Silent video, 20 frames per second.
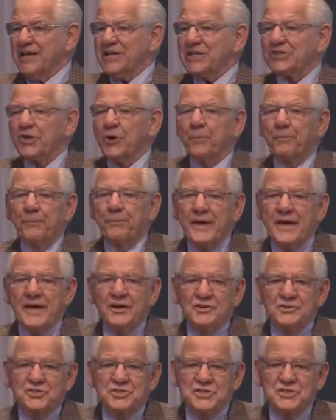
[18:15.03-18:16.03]
So
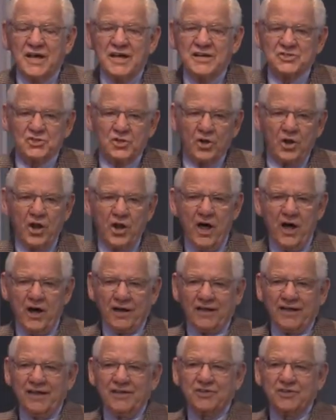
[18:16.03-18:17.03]
Peter says,
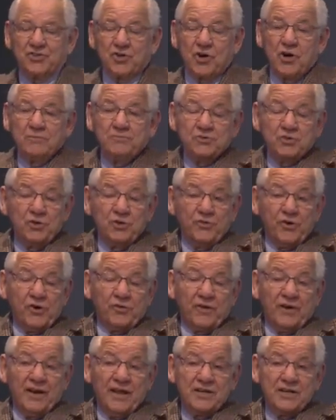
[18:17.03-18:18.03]
look, in terms of your
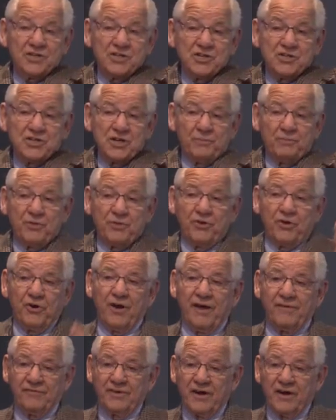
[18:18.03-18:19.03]
relationship with your
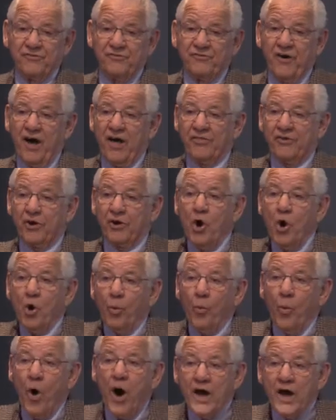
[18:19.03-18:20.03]
heavenly father,
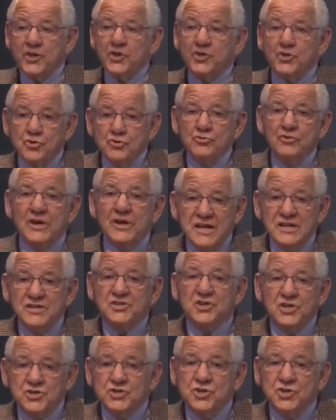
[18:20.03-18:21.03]
what you
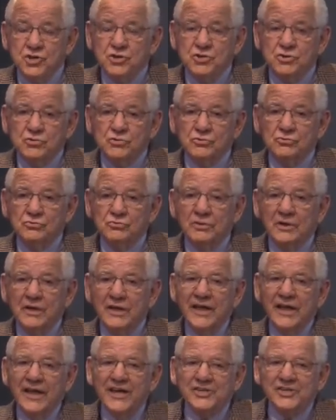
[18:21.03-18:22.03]
need to do
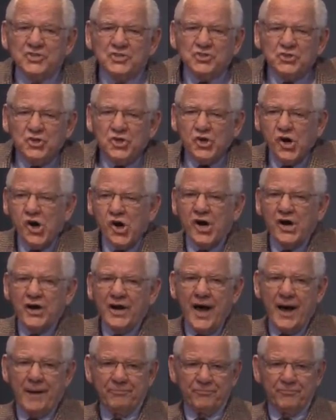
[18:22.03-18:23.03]
is gird
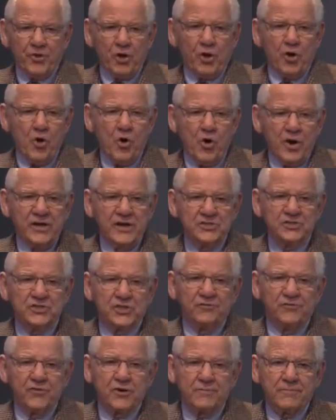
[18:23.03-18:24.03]
up the loins
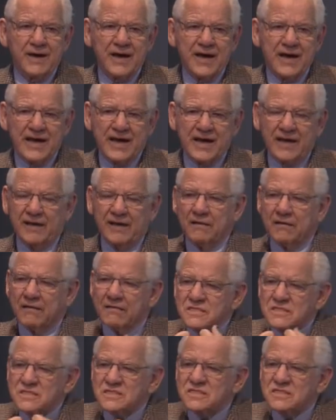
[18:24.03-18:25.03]
of your
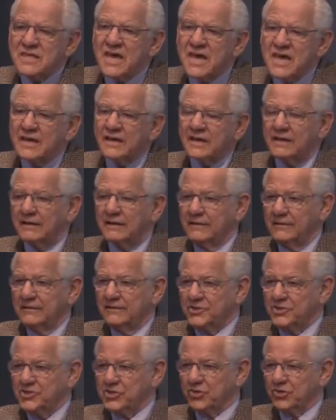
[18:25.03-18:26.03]
mind. Think
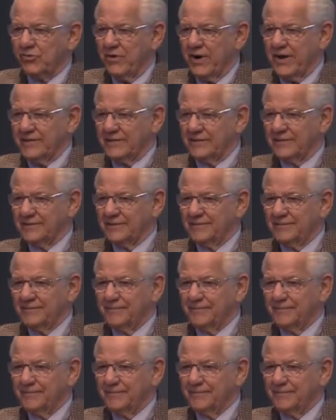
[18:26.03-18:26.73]
straight.